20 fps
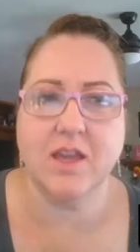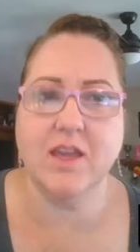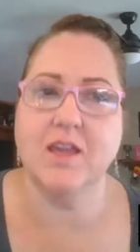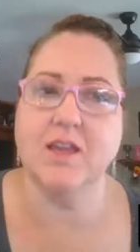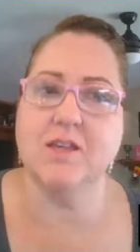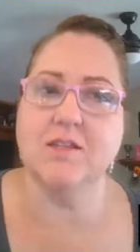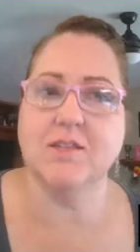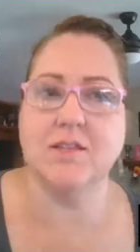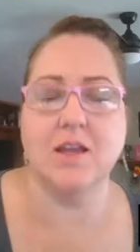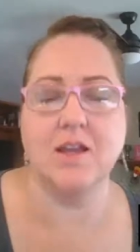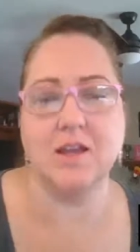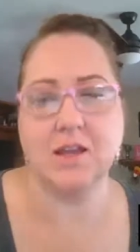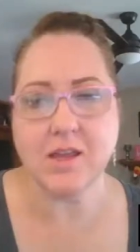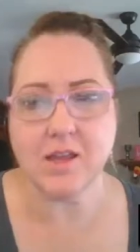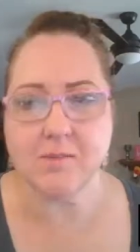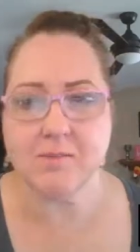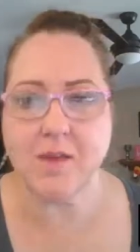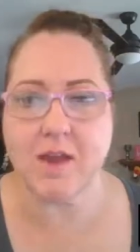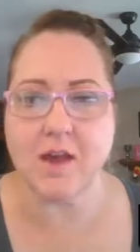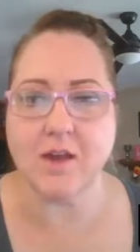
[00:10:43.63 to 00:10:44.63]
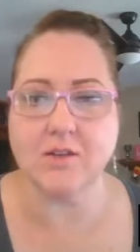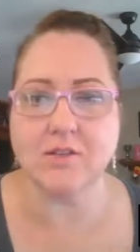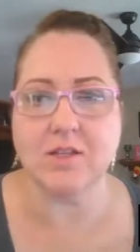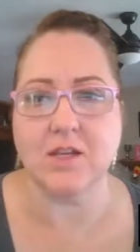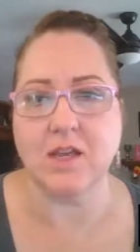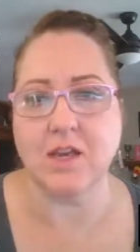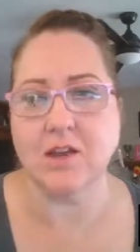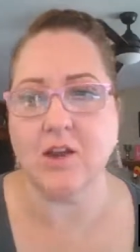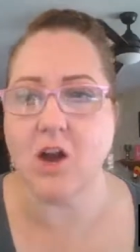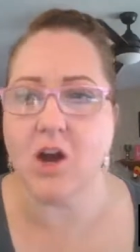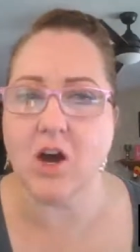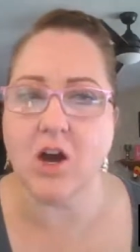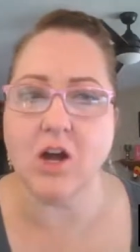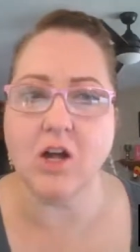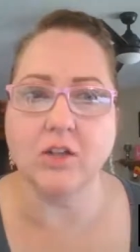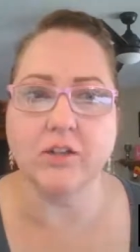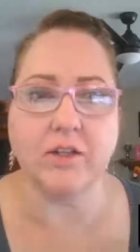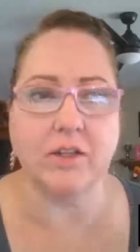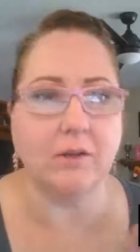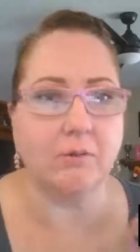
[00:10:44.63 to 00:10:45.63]
like, he sent emails and he
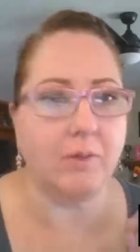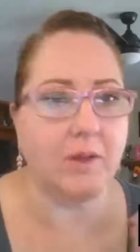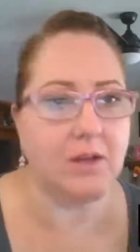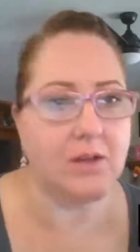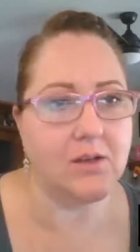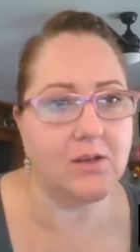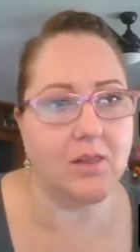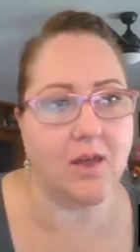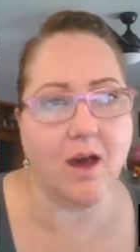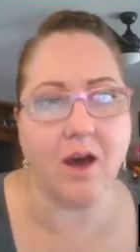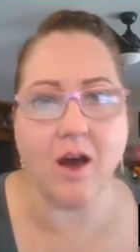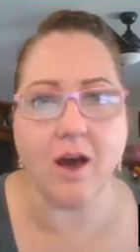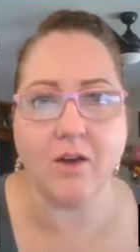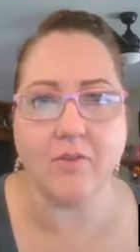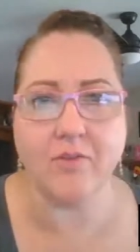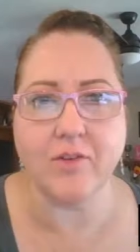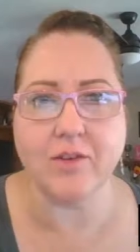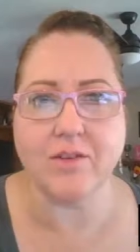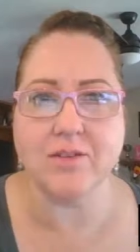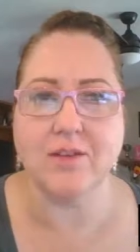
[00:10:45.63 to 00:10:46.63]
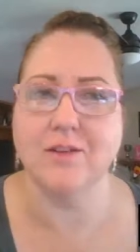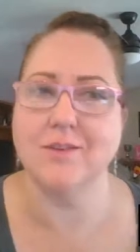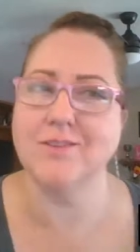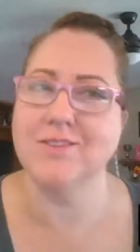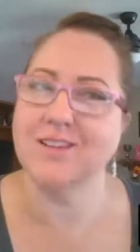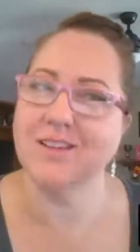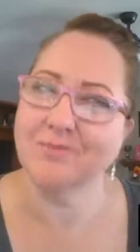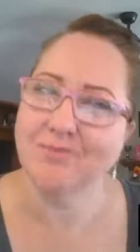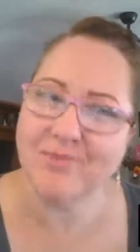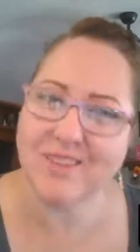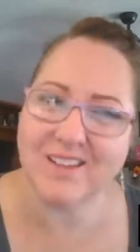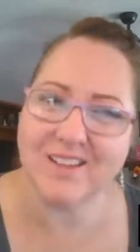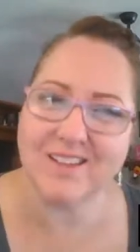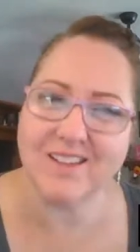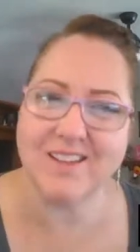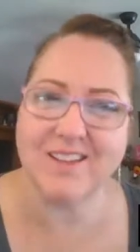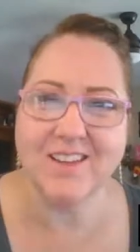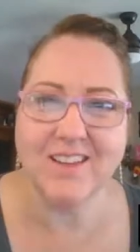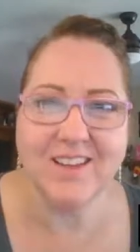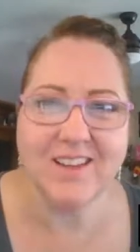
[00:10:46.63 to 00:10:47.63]
called and he went into the office, and I was like,
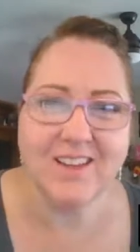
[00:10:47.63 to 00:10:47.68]
meh.